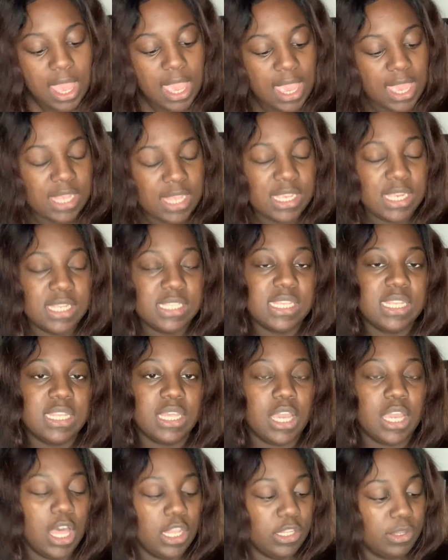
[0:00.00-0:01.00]
It is in the
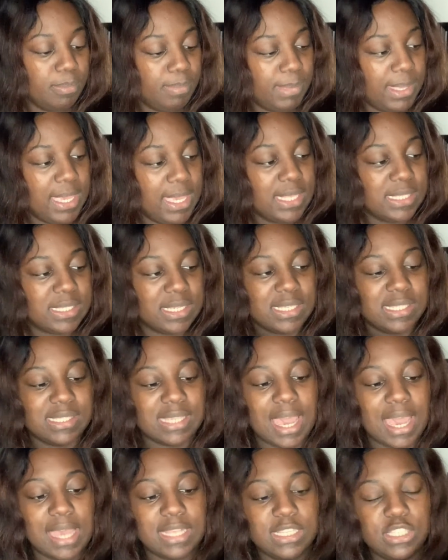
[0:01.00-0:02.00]
color mint, a
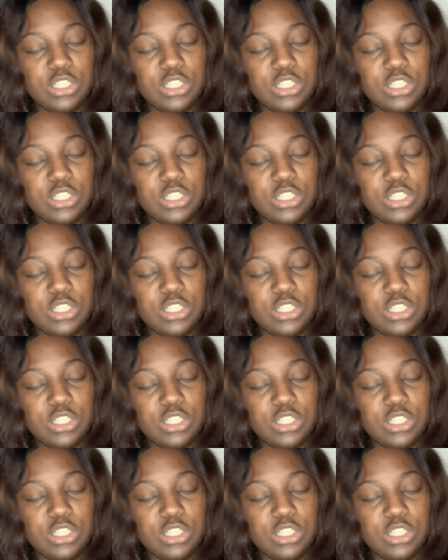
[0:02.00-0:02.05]
size